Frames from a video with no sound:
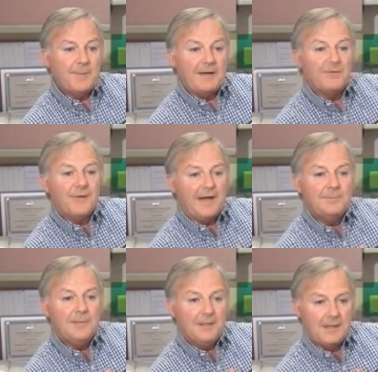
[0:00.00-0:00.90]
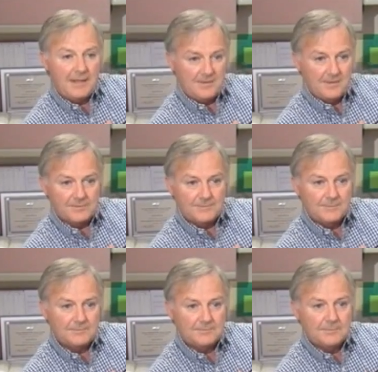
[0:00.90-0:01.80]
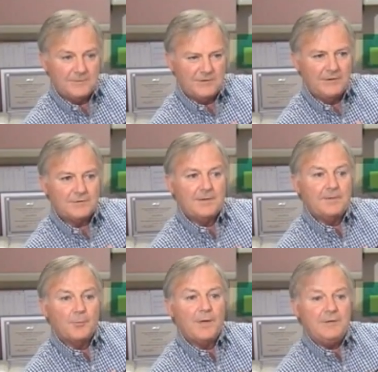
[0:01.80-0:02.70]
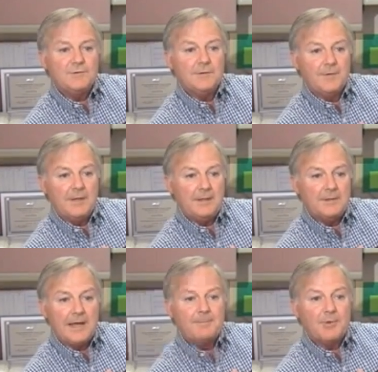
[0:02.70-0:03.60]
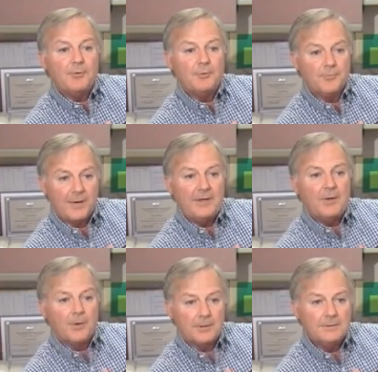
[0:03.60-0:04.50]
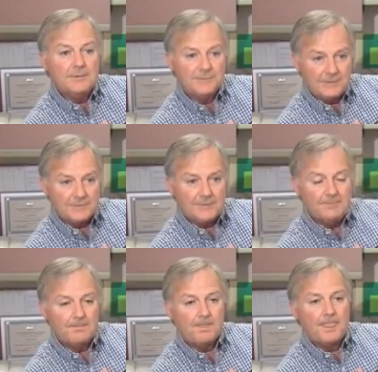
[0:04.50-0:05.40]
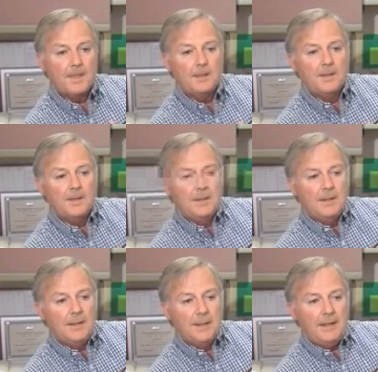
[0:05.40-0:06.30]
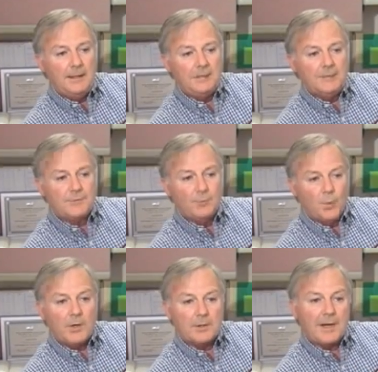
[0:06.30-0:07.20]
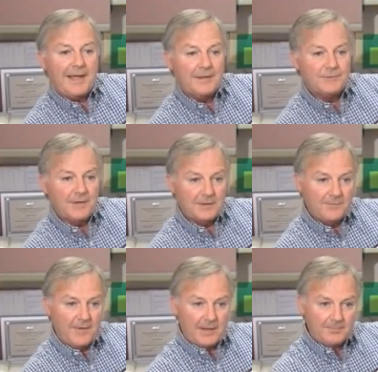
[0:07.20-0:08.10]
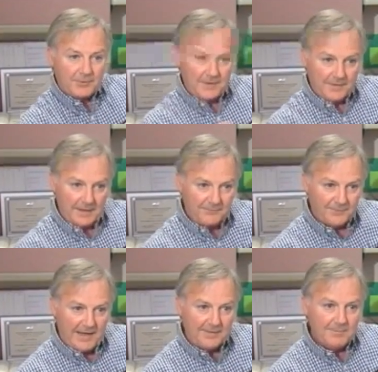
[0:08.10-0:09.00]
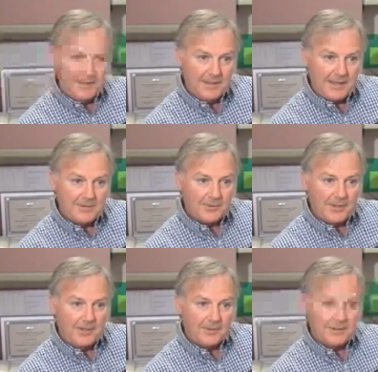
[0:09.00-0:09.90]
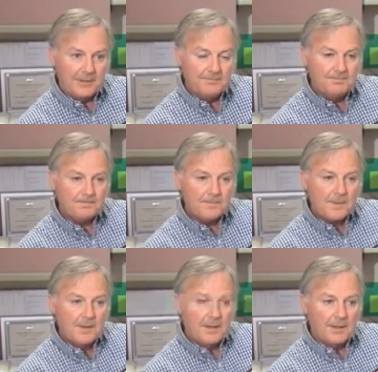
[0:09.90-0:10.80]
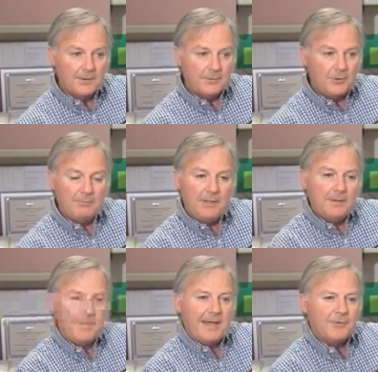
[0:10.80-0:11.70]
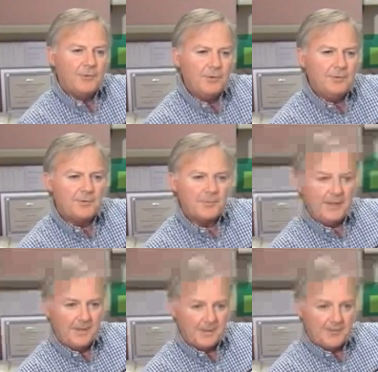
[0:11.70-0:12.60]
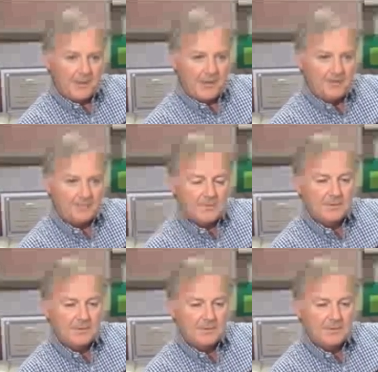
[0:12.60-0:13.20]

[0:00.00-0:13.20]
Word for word: about 5 million acres, essentially the reach of a Doppler radar system. And to work clouds that develop within that 5 million acre area, uh, you need about two to three aircraft.